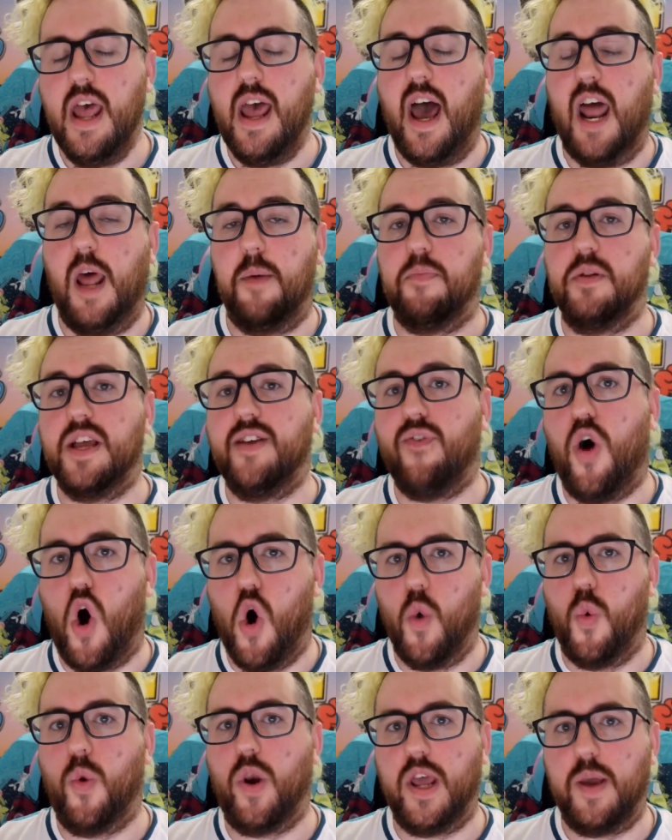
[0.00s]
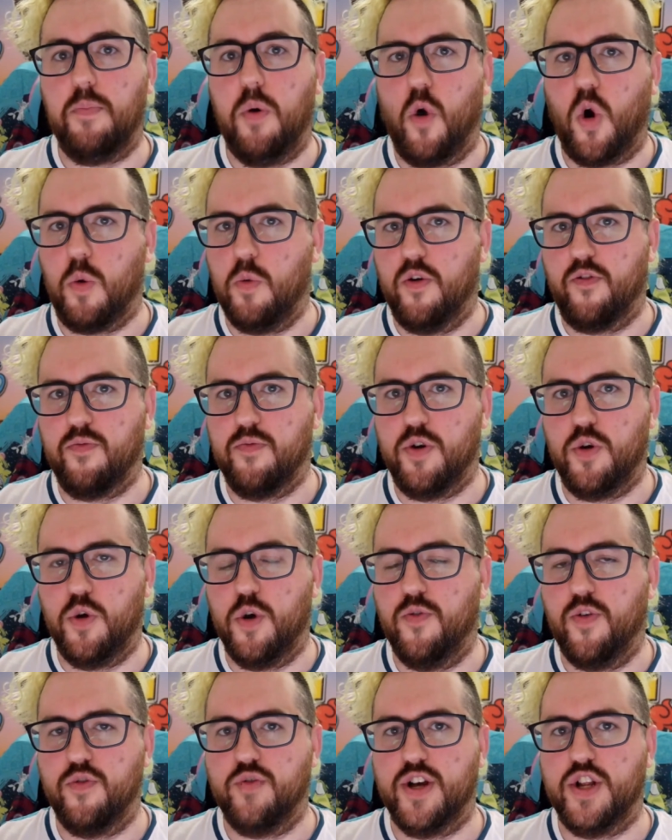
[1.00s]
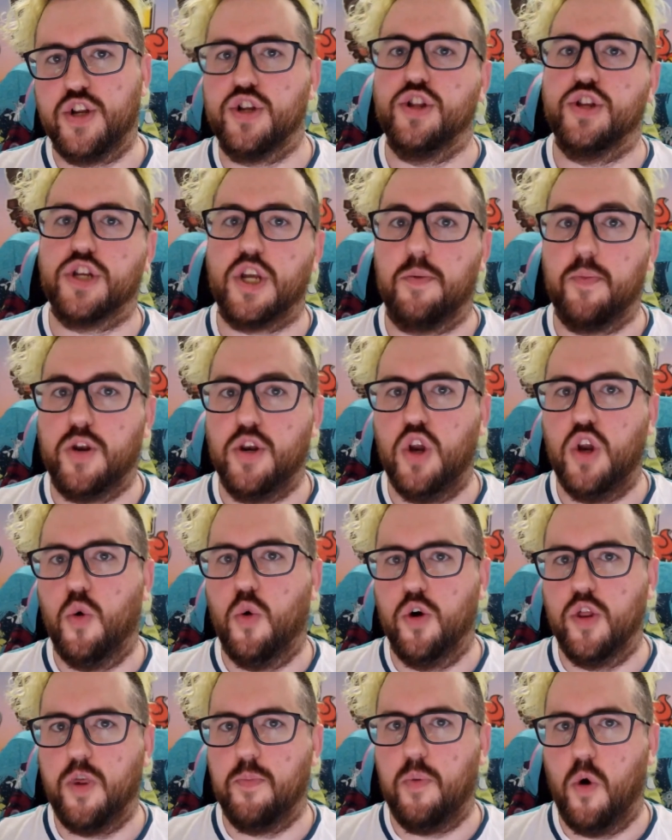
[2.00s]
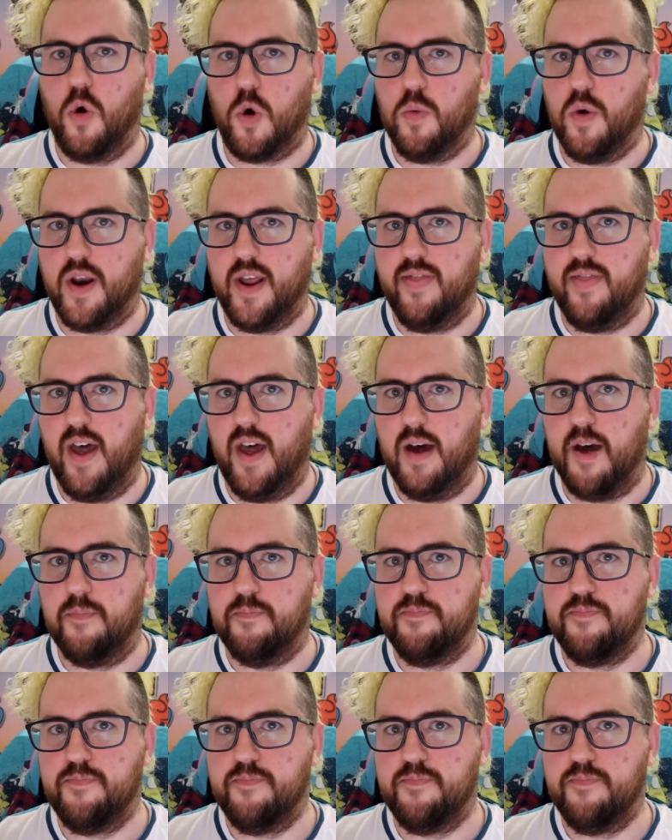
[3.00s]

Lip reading: and I believe only Pokemon from the Unova region. There's going to be no other Pokemon in there.